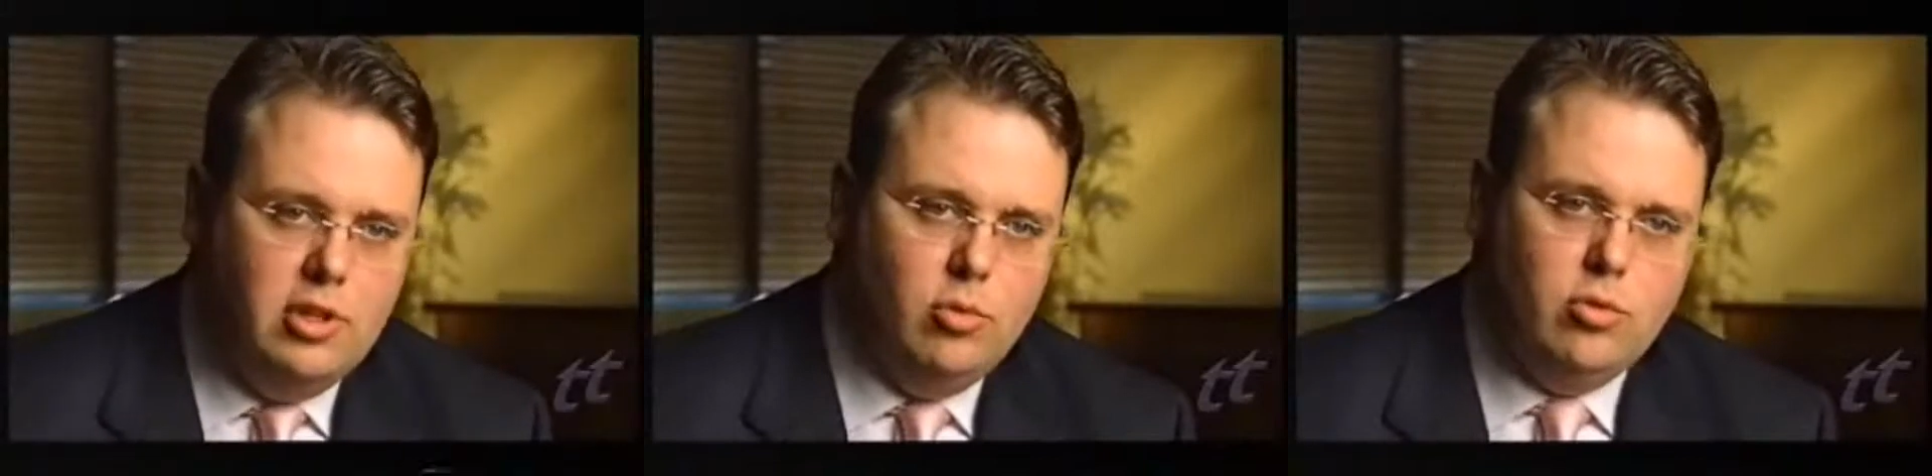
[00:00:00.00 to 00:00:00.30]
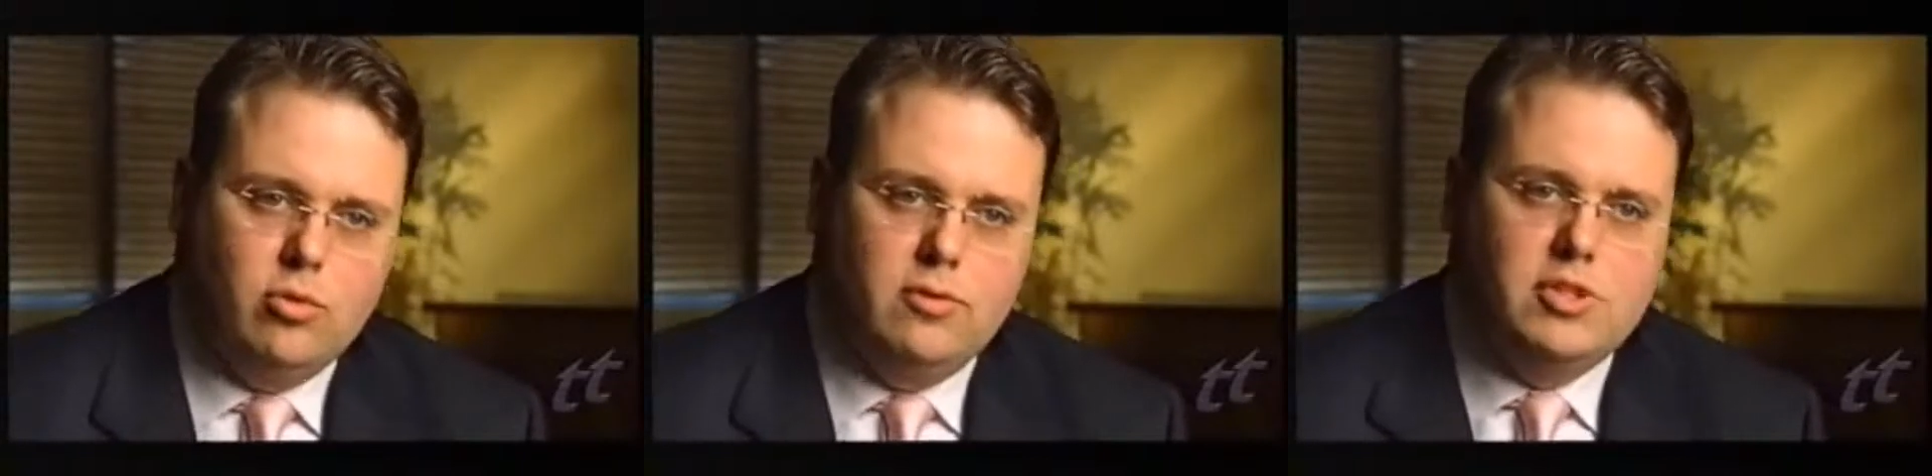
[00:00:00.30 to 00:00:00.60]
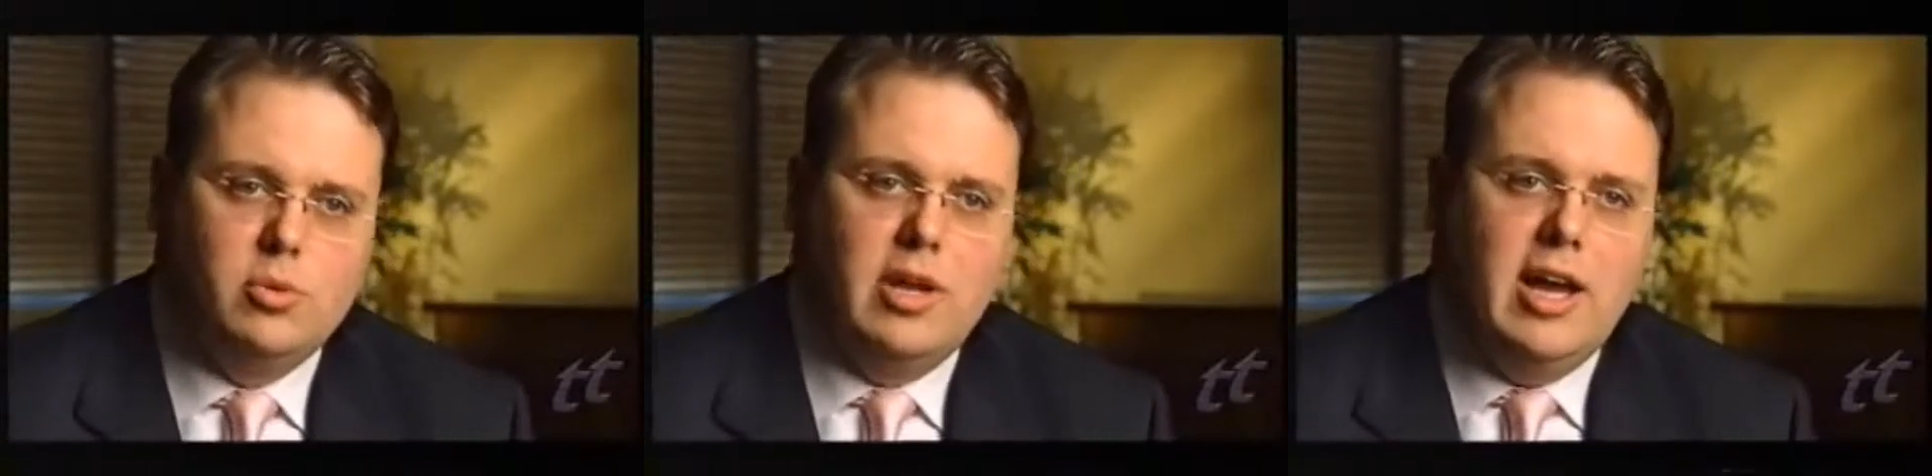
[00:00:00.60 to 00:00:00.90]
the order of
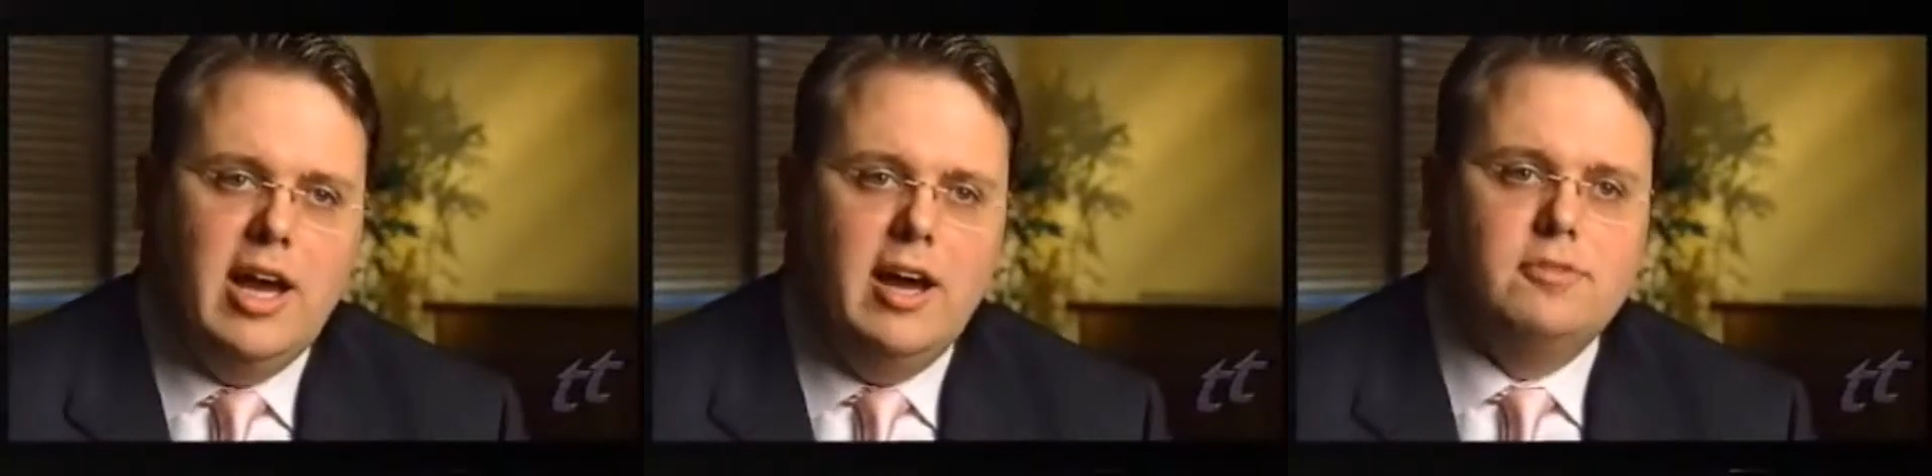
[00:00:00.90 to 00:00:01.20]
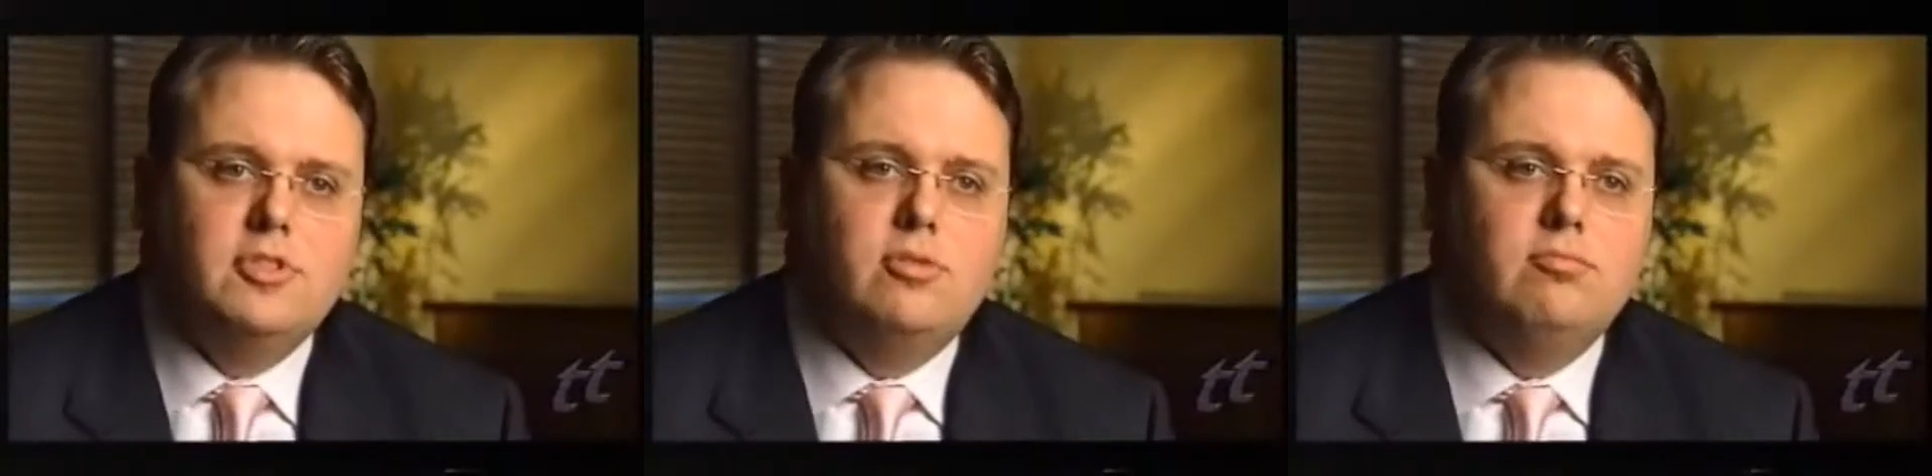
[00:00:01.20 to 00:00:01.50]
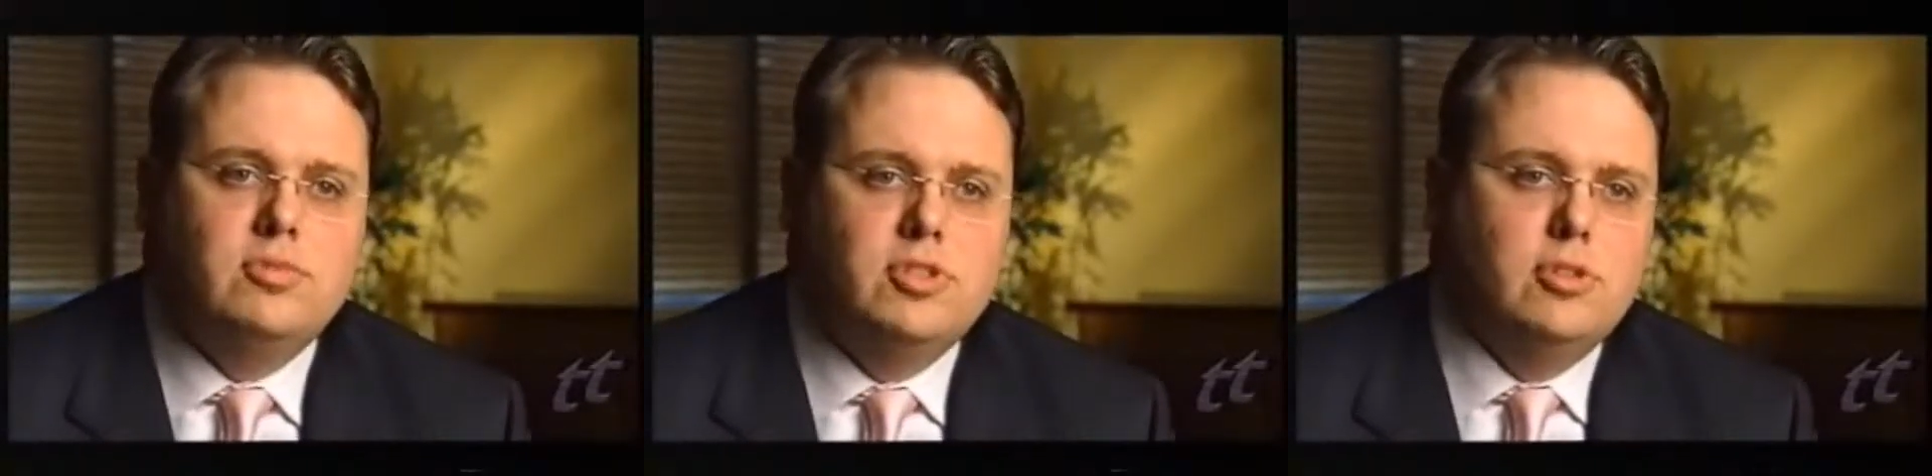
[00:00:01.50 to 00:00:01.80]
$2,500
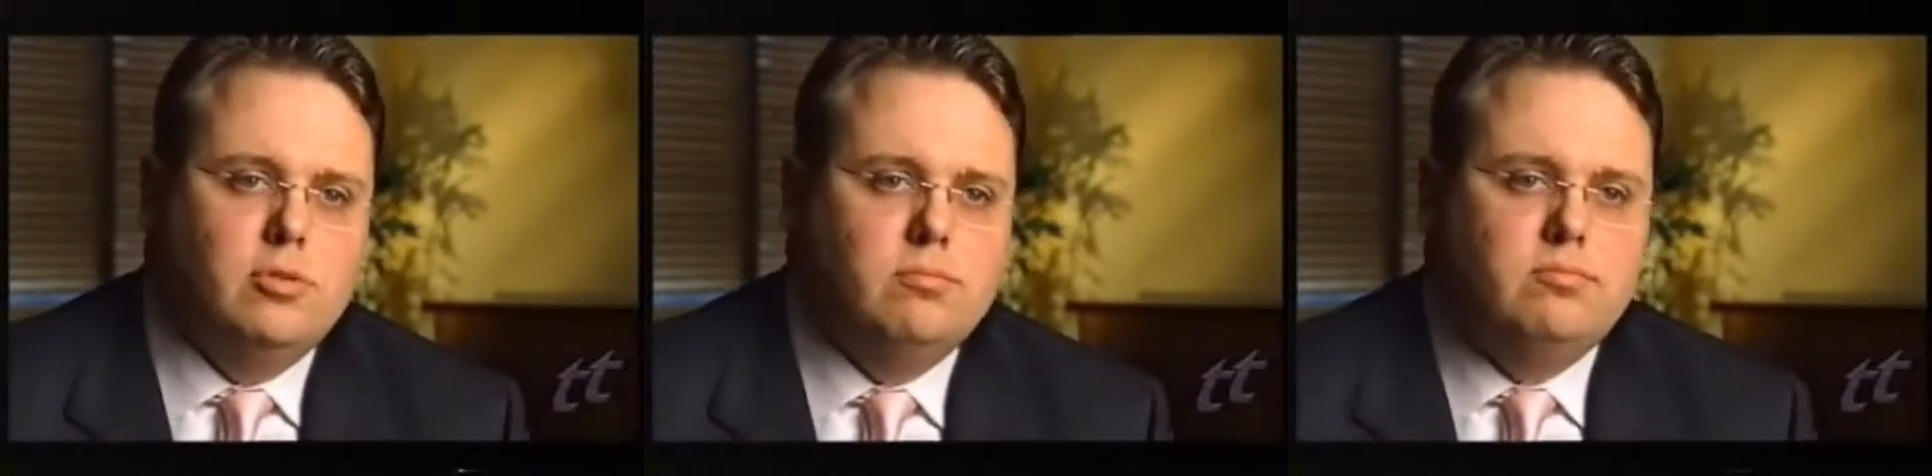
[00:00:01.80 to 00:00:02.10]
to